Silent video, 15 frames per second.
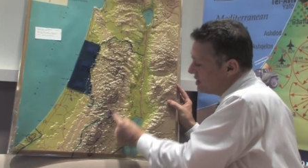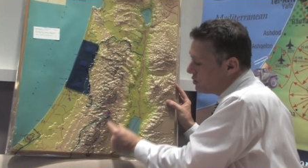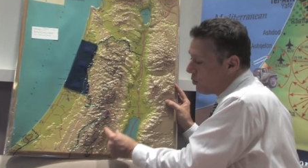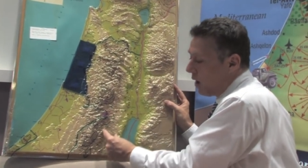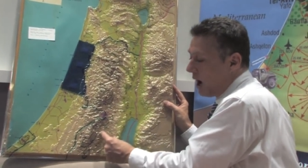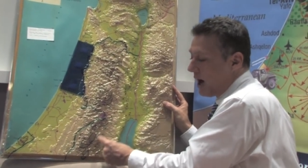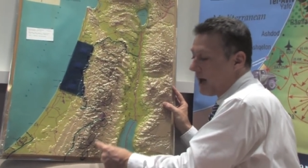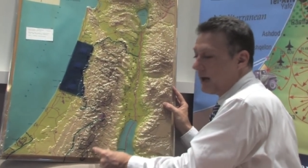is
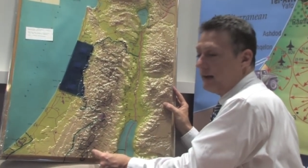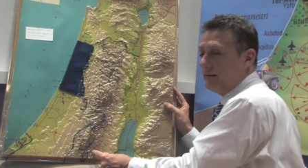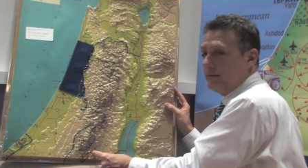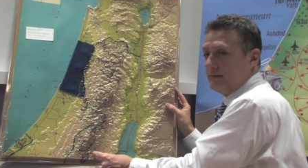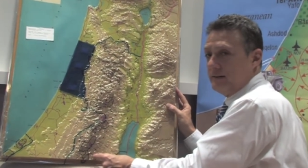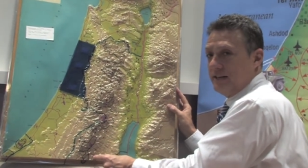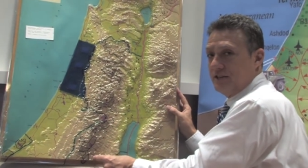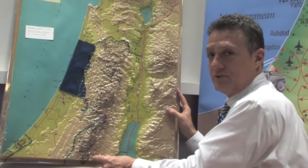
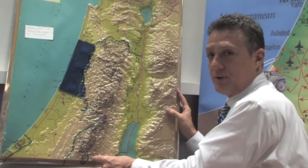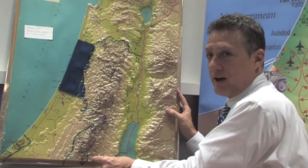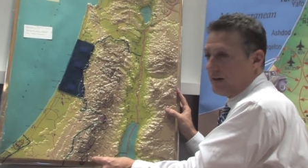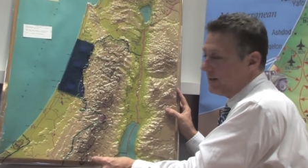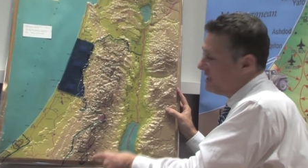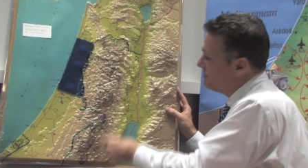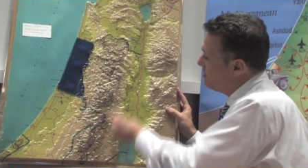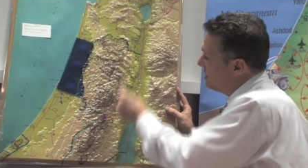why the
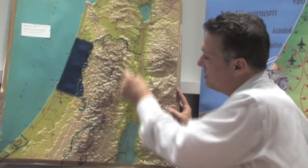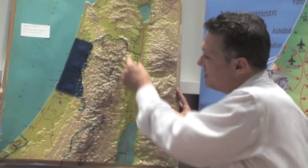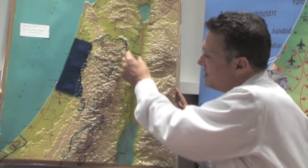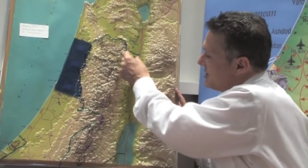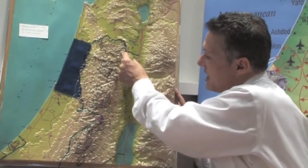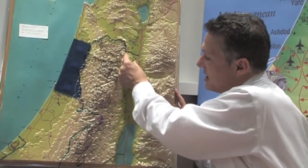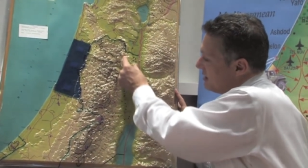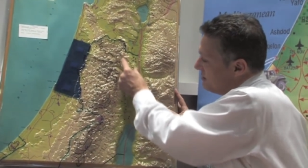Israelis built
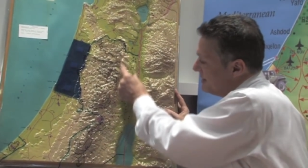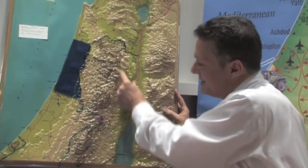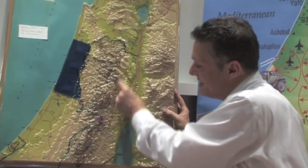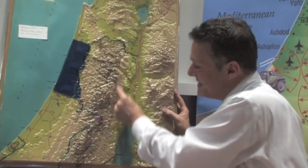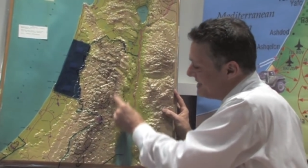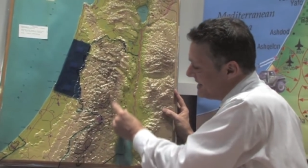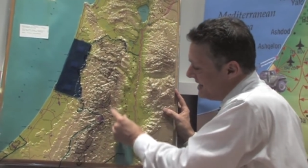settlements